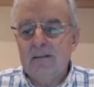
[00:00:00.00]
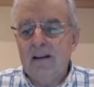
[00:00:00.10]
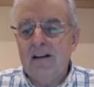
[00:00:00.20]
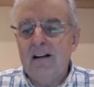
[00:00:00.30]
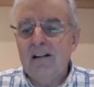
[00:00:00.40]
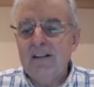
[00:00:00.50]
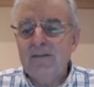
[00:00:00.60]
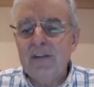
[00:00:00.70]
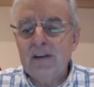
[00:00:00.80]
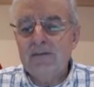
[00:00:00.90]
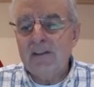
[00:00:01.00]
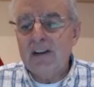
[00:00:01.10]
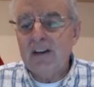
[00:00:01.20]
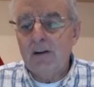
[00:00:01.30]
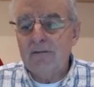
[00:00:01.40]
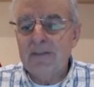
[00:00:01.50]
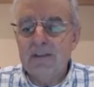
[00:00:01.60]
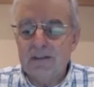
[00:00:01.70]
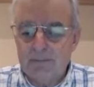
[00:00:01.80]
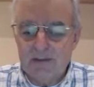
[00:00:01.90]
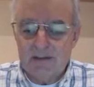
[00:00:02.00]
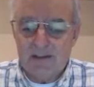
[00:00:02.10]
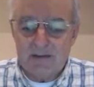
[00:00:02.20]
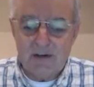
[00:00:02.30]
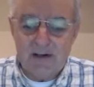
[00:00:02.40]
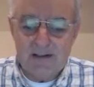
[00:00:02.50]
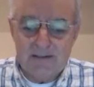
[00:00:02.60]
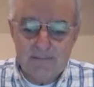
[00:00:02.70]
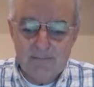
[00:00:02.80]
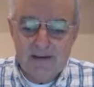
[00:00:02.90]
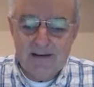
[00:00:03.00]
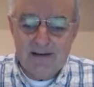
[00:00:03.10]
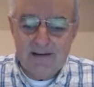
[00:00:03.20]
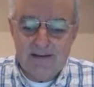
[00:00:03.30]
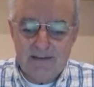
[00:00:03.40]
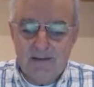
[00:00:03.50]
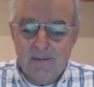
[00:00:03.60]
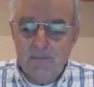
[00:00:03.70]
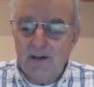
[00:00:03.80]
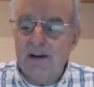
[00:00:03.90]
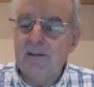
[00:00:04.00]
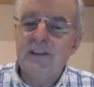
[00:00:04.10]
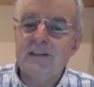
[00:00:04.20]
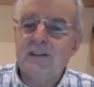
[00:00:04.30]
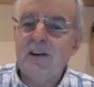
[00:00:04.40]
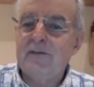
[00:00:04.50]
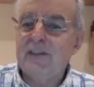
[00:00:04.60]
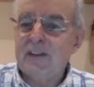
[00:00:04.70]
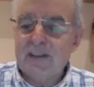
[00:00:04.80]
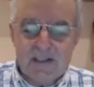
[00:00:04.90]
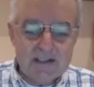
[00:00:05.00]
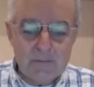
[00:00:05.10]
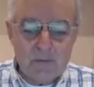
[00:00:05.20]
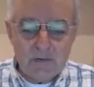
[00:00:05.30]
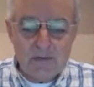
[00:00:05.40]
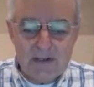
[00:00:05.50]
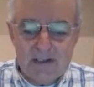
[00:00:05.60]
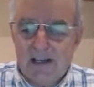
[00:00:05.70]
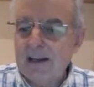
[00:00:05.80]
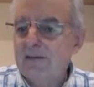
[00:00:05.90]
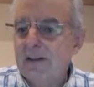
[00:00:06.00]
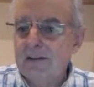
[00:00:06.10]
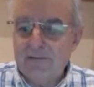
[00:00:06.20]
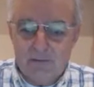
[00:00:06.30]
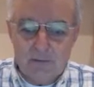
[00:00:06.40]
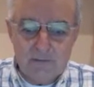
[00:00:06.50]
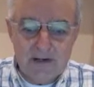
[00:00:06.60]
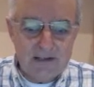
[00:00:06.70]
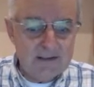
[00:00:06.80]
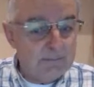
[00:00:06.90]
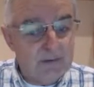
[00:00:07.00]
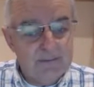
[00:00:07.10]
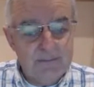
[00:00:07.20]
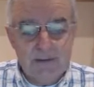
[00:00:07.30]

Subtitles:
I feel very confident with this trade. And confidence is the wrong thing to have in Forex, but